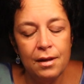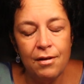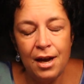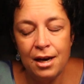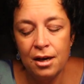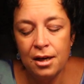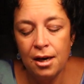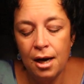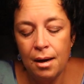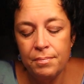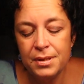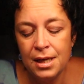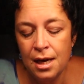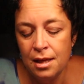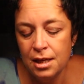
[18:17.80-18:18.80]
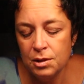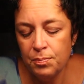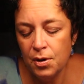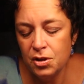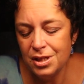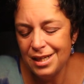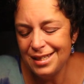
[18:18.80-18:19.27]
the Eight of Cups, this
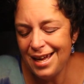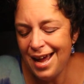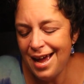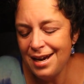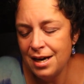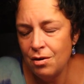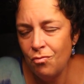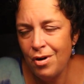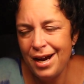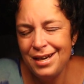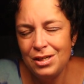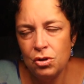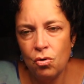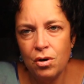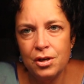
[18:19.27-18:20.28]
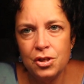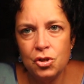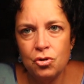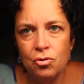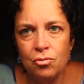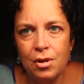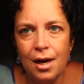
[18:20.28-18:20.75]
person is headed right towards
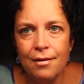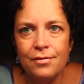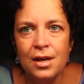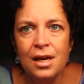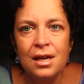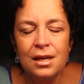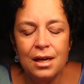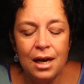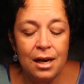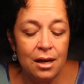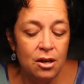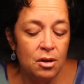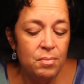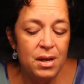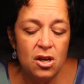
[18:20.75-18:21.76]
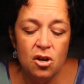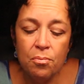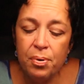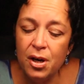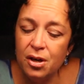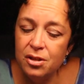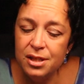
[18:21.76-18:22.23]
true love. And it could be your
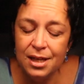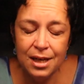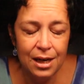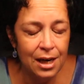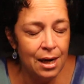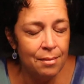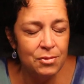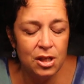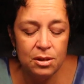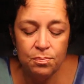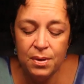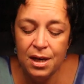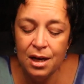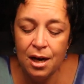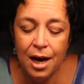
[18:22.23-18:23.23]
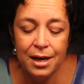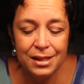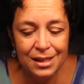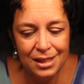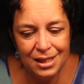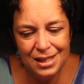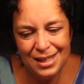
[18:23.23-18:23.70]
person, and I'm just being
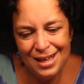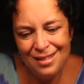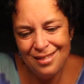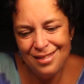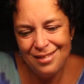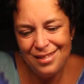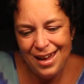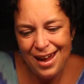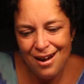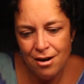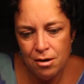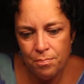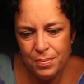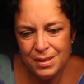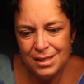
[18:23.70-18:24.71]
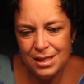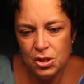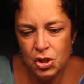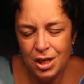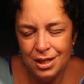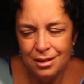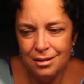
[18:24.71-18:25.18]
honest because it's in their
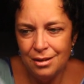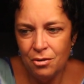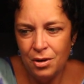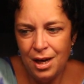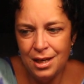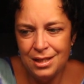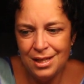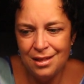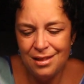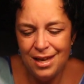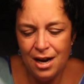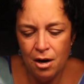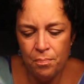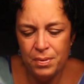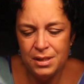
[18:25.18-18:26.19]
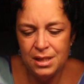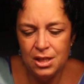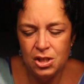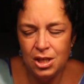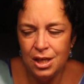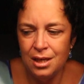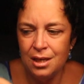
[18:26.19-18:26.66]
position, okay? It's in their
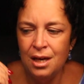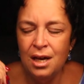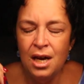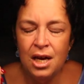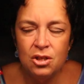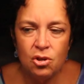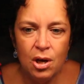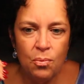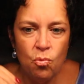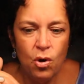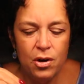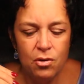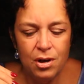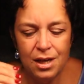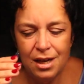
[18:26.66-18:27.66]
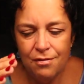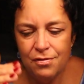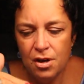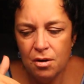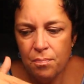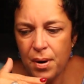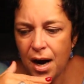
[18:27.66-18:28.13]
position. So I'm wondering if
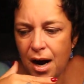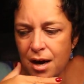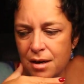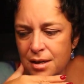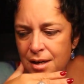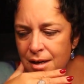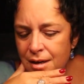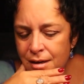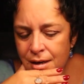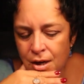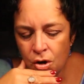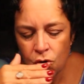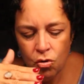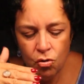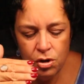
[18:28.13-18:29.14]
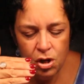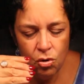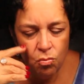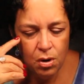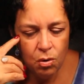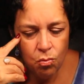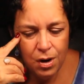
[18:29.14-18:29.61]
your partner who you
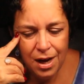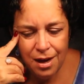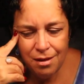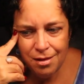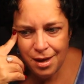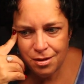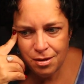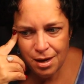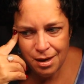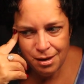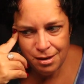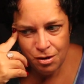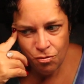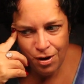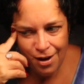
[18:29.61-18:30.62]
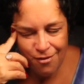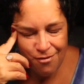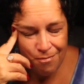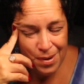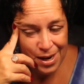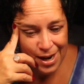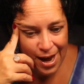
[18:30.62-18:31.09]
were with, that the, you
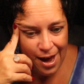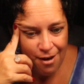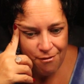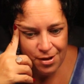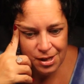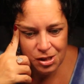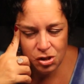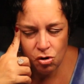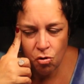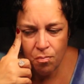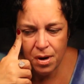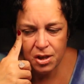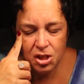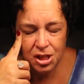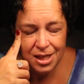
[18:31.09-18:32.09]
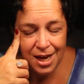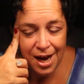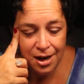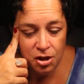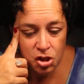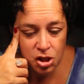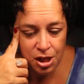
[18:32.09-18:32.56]
have been having so much
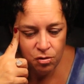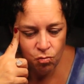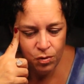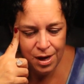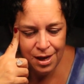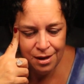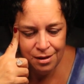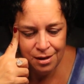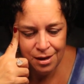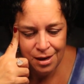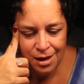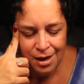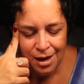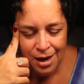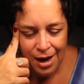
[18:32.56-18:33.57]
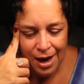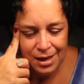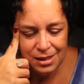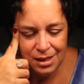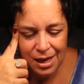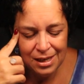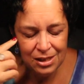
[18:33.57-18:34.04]
tension with,
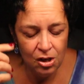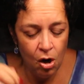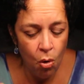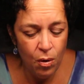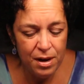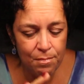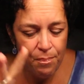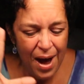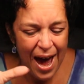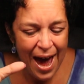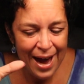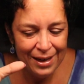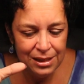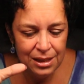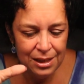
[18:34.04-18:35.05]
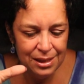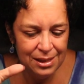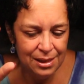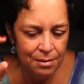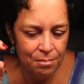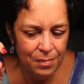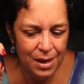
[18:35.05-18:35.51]
has is going back to
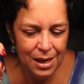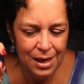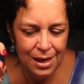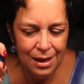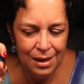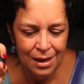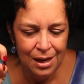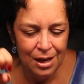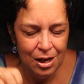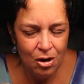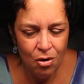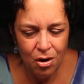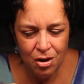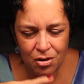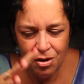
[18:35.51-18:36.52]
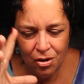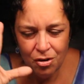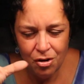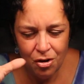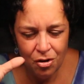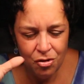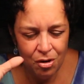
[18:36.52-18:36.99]
somebody, you know, or
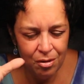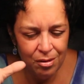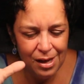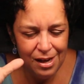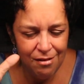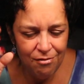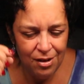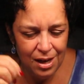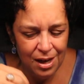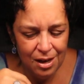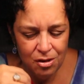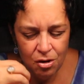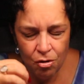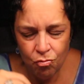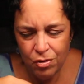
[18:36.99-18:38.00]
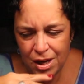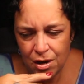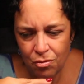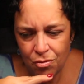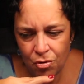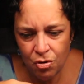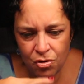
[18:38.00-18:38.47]
they're or they're leaving and they're re
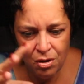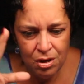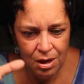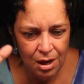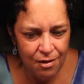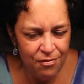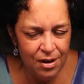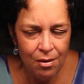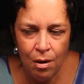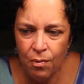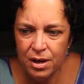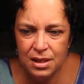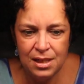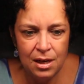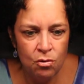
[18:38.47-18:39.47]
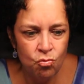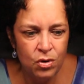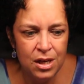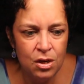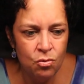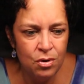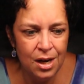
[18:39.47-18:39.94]
or they're I feel I want to say
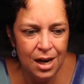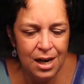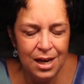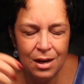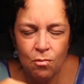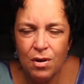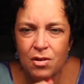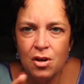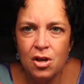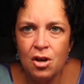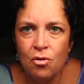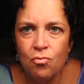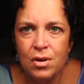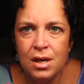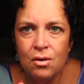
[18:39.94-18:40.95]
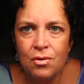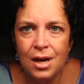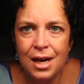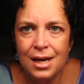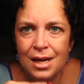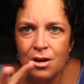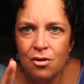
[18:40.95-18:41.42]
reuniting, whether you're
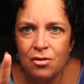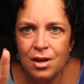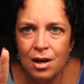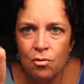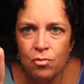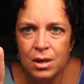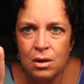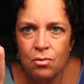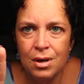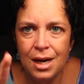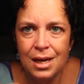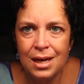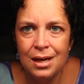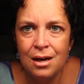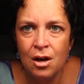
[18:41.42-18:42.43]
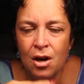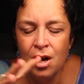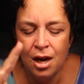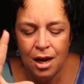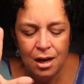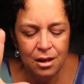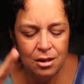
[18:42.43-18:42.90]
reuniting or they're reuniting.
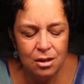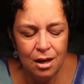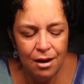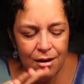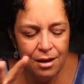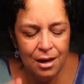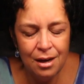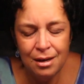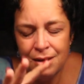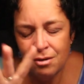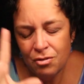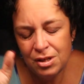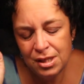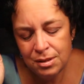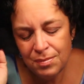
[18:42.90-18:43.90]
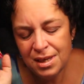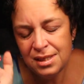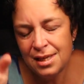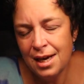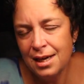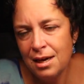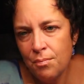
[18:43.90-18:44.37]
It, it, you know, this is my
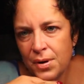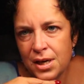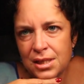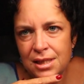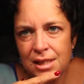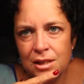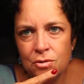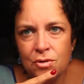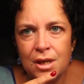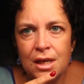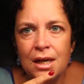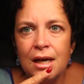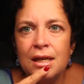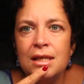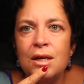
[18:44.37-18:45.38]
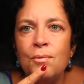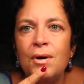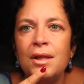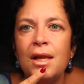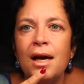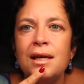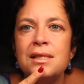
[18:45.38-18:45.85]
second Pisces reading. I did
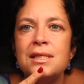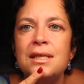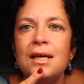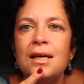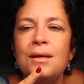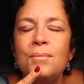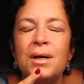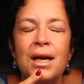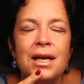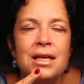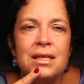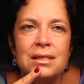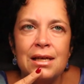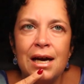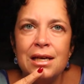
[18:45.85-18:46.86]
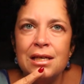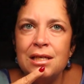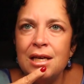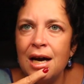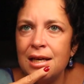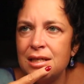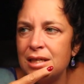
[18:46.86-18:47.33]
one last night, but I decided
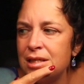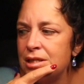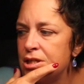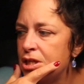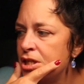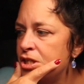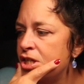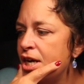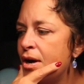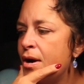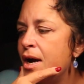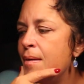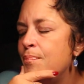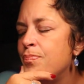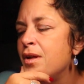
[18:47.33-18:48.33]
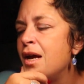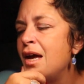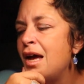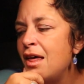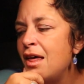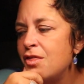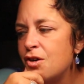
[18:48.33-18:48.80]
not to to share it.
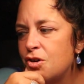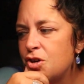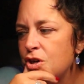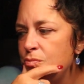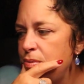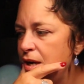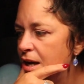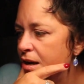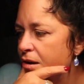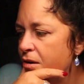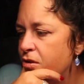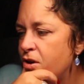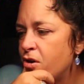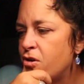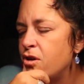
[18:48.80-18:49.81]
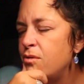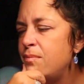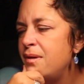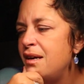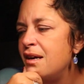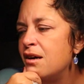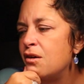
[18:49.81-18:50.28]
There could be a there could
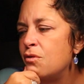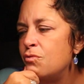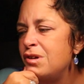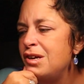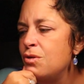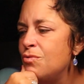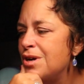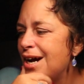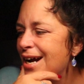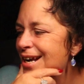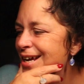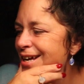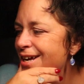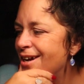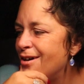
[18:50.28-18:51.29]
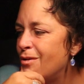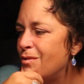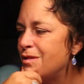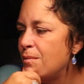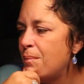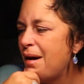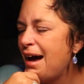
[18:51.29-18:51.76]
be a reuniting here
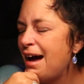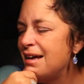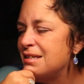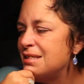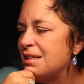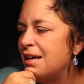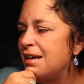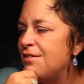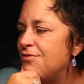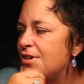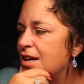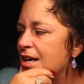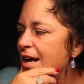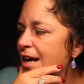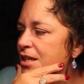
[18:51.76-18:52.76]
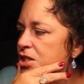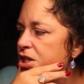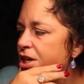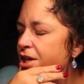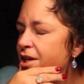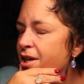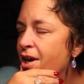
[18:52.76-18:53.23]
with a past life
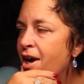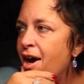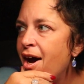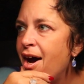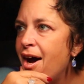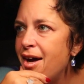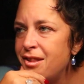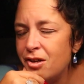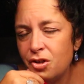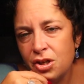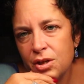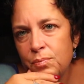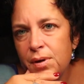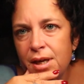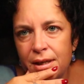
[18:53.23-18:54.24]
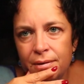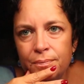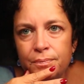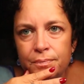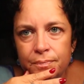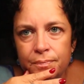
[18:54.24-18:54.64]
connection. There could be.